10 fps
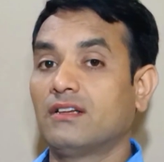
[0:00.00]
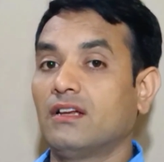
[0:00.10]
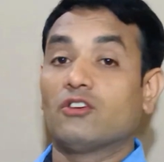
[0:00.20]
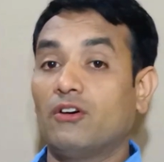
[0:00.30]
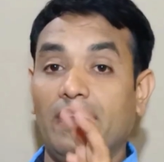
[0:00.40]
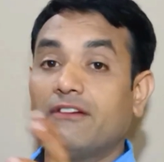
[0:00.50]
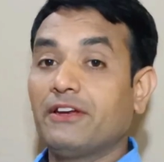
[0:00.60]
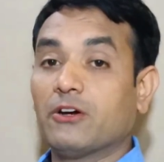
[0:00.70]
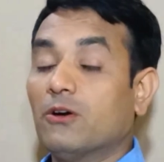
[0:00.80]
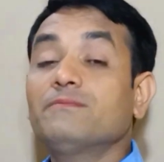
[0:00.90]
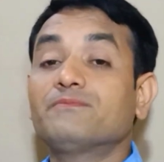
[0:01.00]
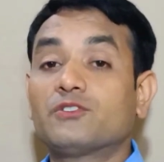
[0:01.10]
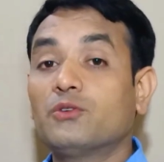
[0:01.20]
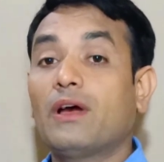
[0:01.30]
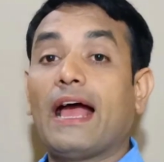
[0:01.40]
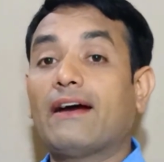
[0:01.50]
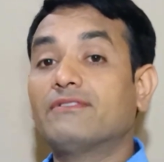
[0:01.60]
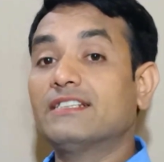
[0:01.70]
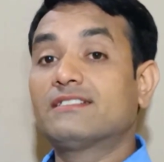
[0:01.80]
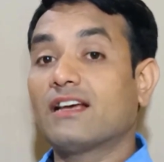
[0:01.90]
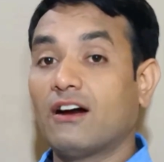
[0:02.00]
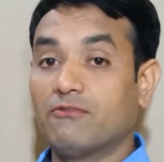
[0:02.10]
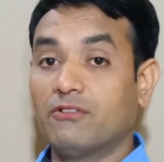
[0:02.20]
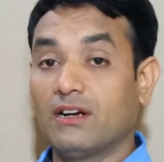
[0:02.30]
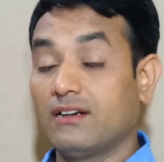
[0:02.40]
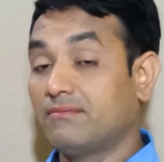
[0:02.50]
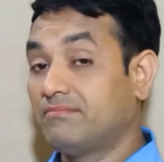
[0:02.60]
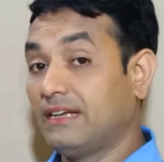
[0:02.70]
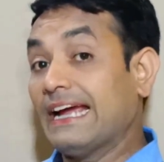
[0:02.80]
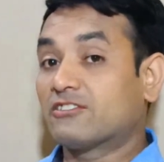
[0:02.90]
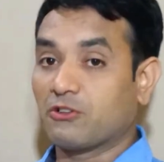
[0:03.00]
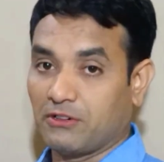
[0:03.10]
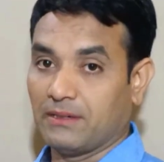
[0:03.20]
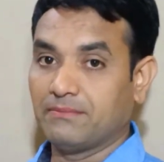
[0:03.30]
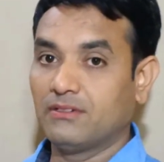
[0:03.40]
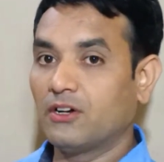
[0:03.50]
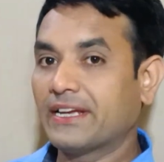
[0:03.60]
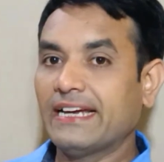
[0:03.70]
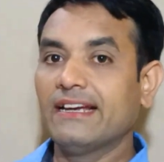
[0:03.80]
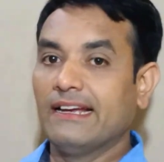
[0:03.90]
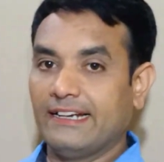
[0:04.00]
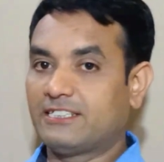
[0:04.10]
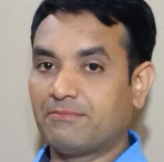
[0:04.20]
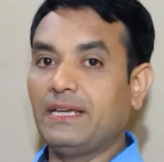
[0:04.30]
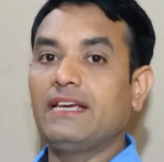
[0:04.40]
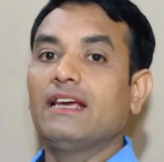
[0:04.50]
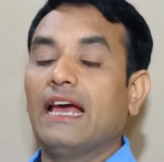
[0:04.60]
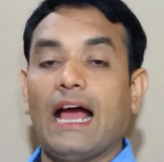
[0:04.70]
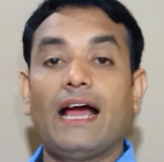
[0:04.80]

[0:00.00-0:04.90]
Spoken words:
So here we go to have this être verb. Okay, it's be.